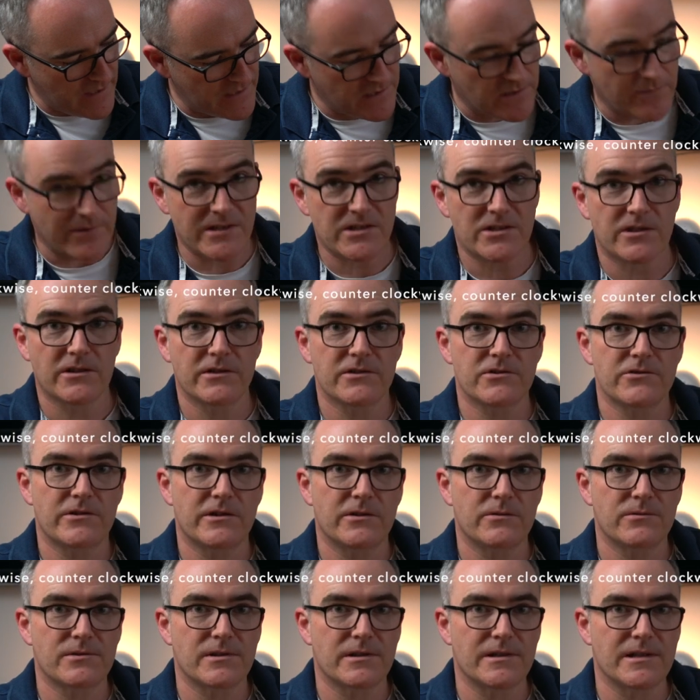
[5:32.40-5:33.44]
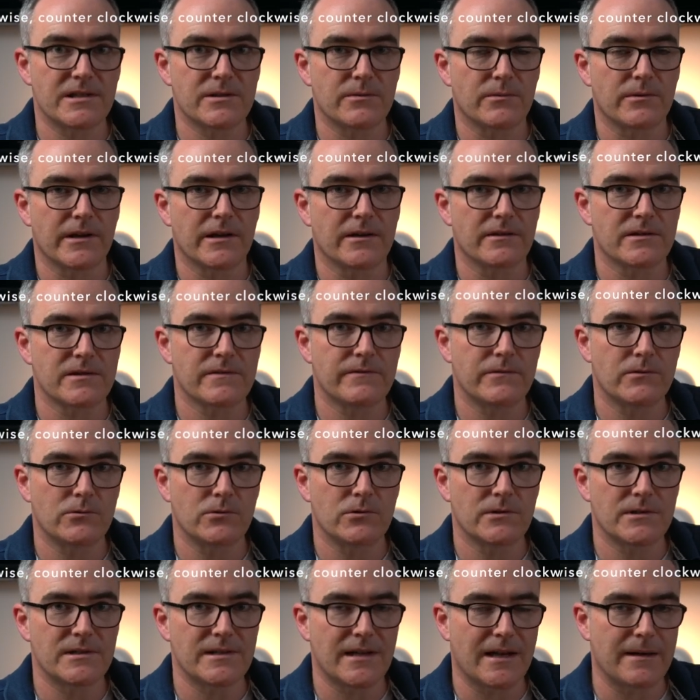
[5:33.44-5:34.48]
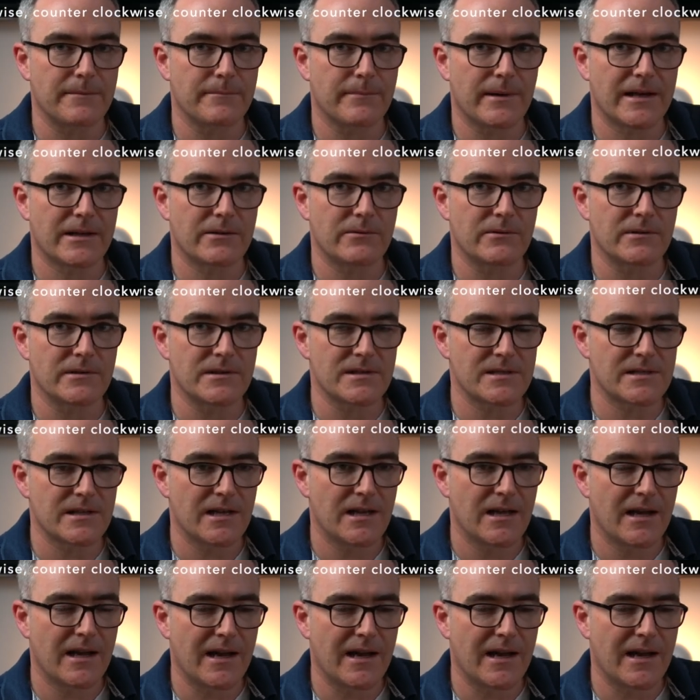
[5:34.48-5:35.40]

direction controls. So this one goes forwards and backwards,